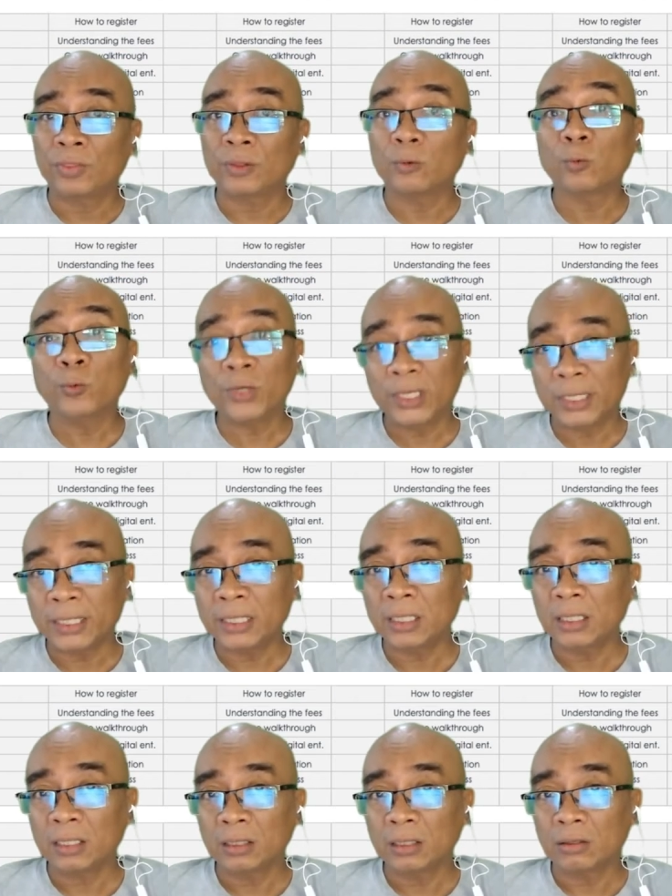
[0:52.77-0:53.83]
with
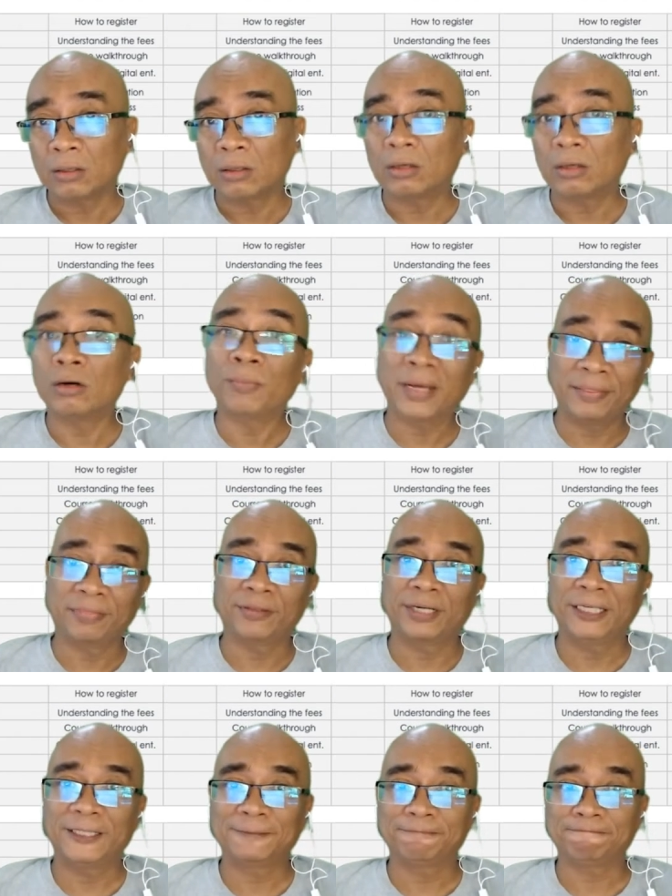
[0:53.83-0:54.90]
weekly or
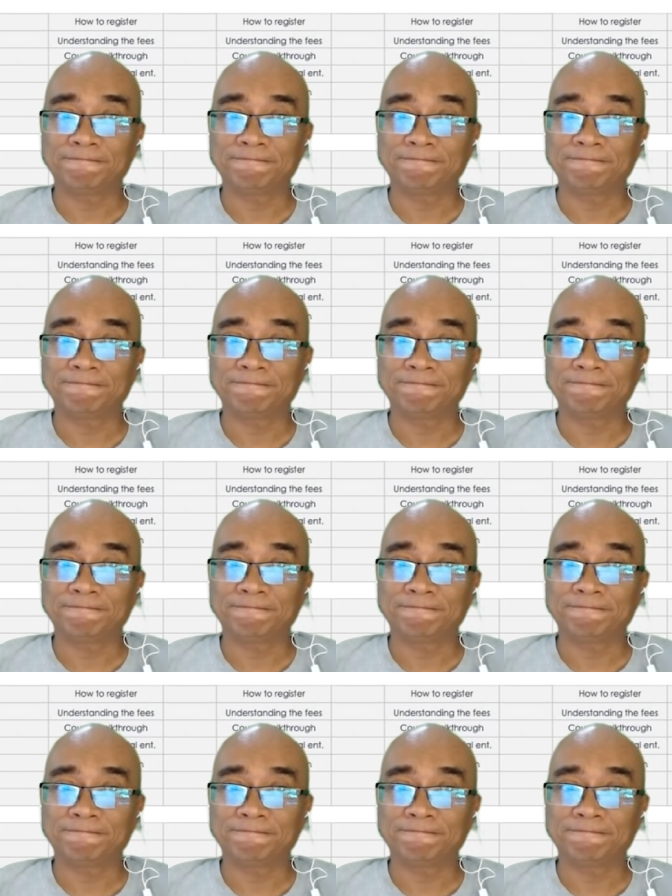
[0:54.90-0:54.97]
monthly.